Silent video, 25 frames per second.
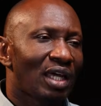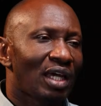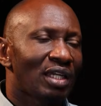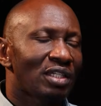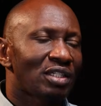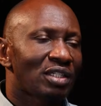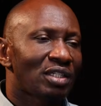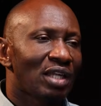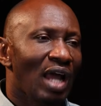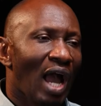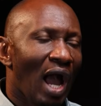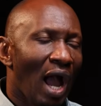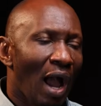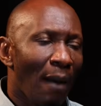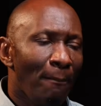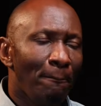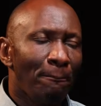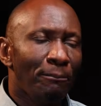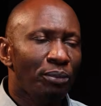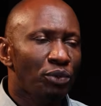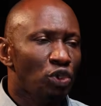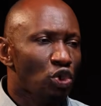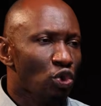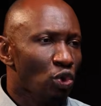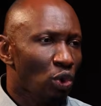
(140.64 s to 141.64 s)
that
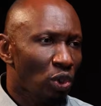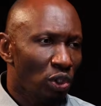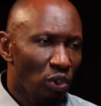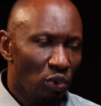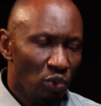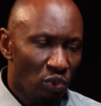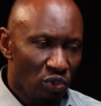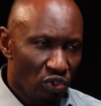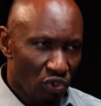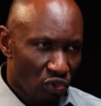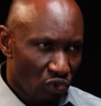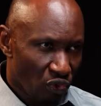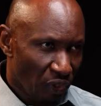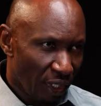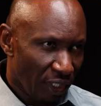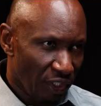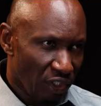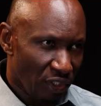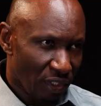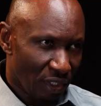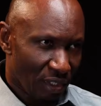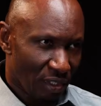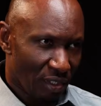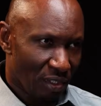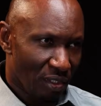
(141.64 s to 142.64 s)
absolute
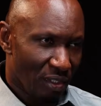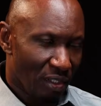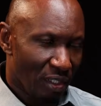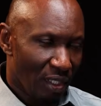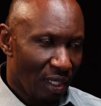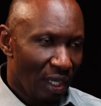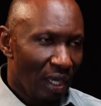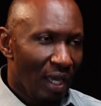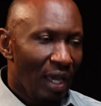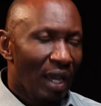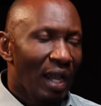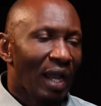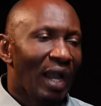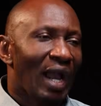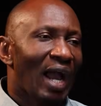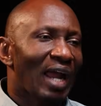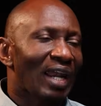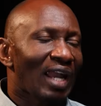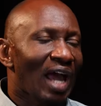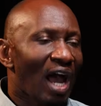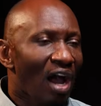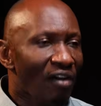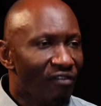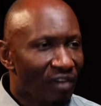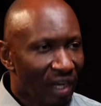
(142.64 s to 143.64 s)
strangers can
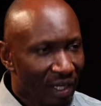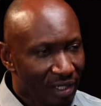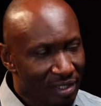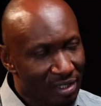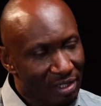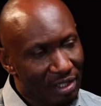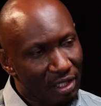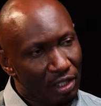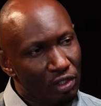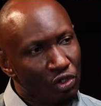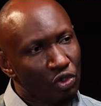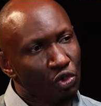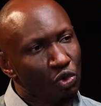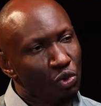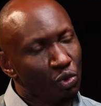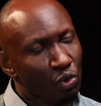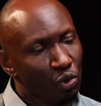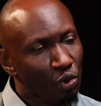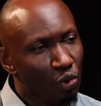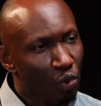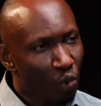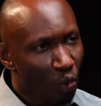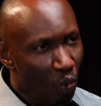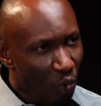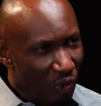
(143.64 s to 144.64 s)
have access to
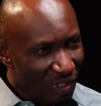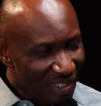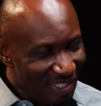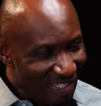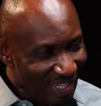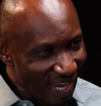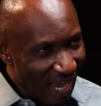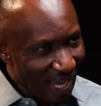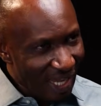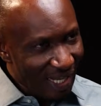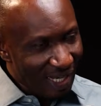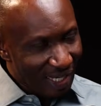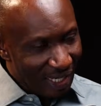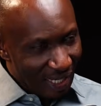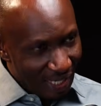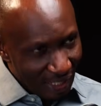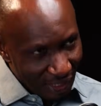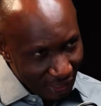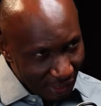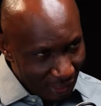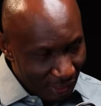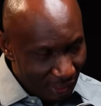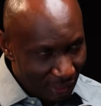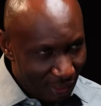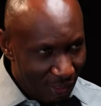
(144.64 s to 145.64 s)
you
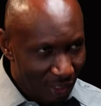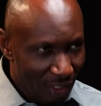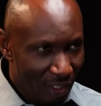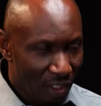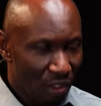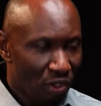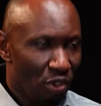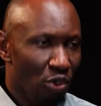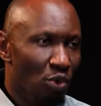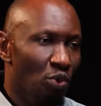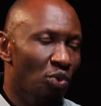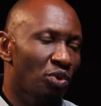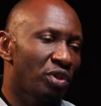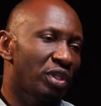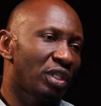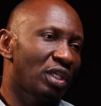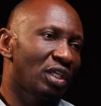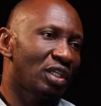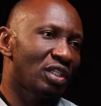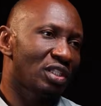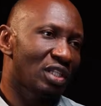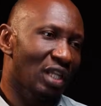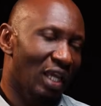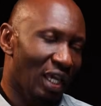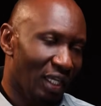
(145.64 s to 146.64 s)
directly through
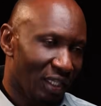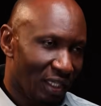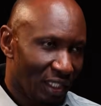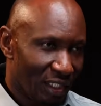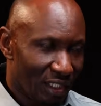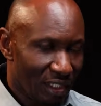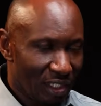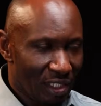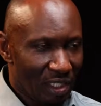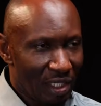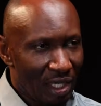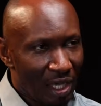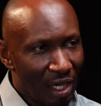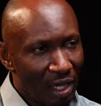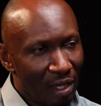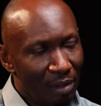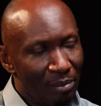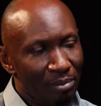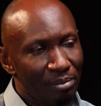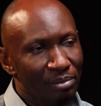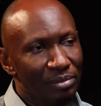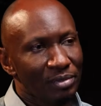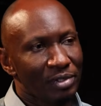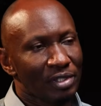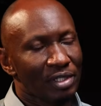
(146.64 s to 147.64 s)
things like the
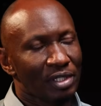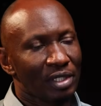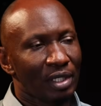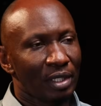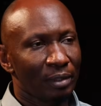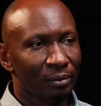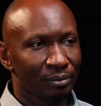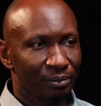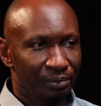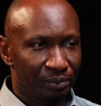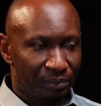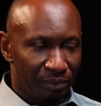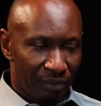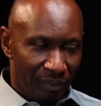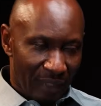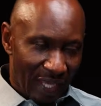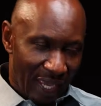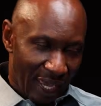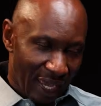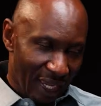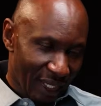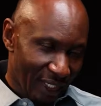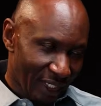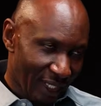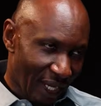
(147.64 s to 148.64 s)
DMs
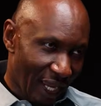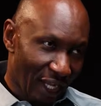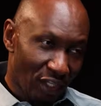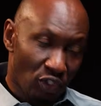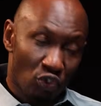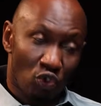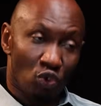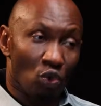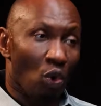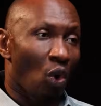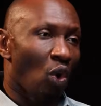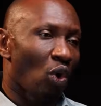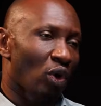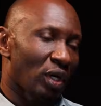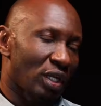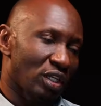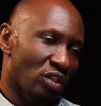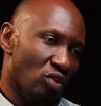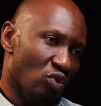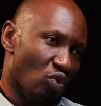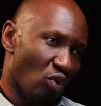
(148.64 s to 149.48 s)
and so on and